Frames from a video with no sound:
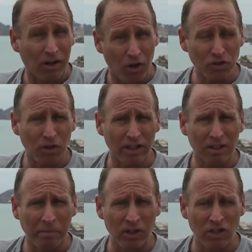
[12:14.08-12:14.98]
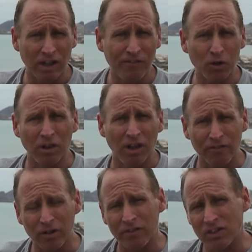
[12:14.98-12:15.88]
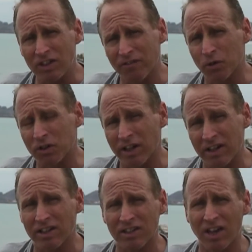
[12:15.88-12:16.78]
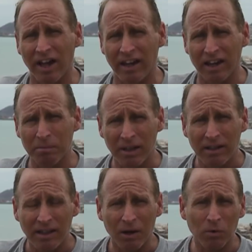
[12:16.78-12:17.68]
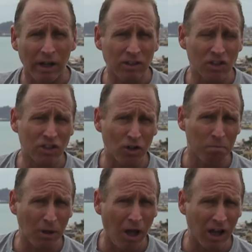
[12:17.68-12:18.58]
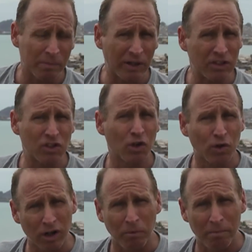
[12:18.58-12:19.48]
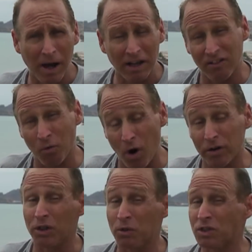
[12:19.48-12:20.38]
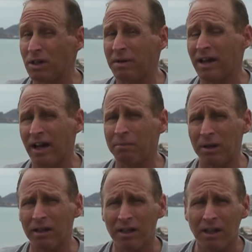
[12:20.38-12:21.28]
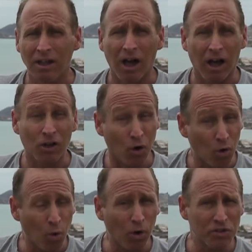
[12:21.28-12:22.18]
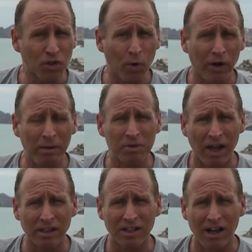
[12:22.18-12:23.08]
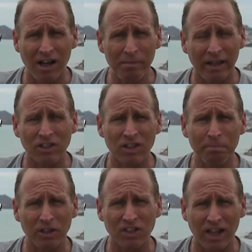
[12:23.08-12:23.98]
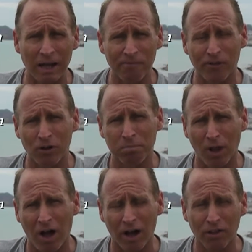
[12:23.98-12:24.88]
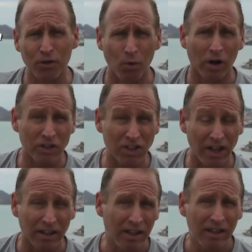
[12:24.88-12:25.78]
I'd also like to mention that if you're a lover of the Sea of Cortes, as I am, and would like to start a blog about this incredible body of water you see behind me, Uh, go to worlds aquarium dot com and simply sign up for a blog through our site.